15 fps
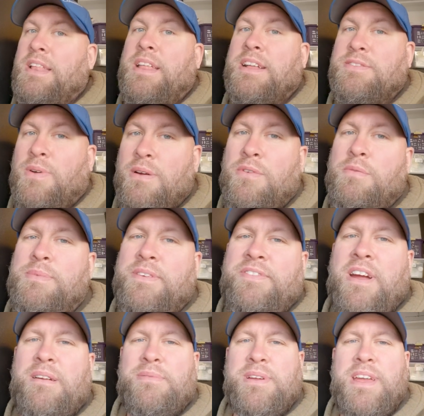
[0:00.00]
And that's why we'll be
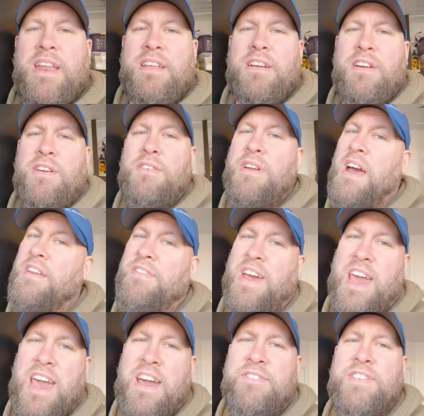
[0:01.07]
fabricating our own out of
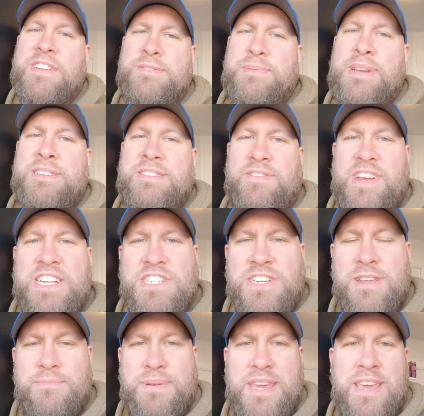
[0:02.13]
a half inch piece of
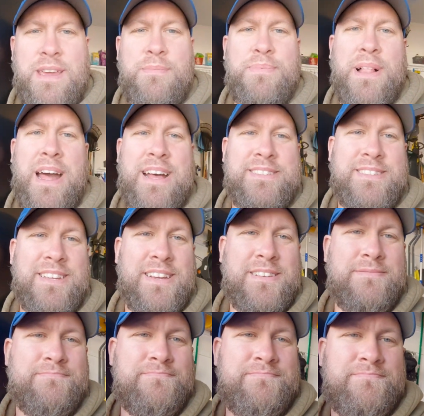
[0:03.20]
HDPE
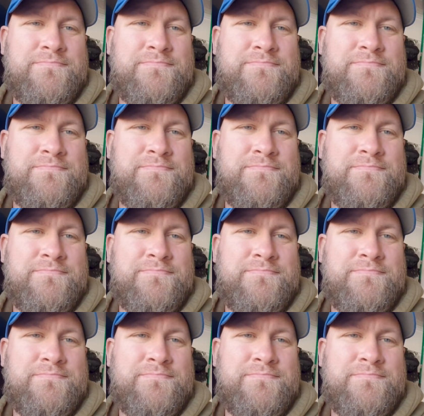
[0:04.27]
plastic.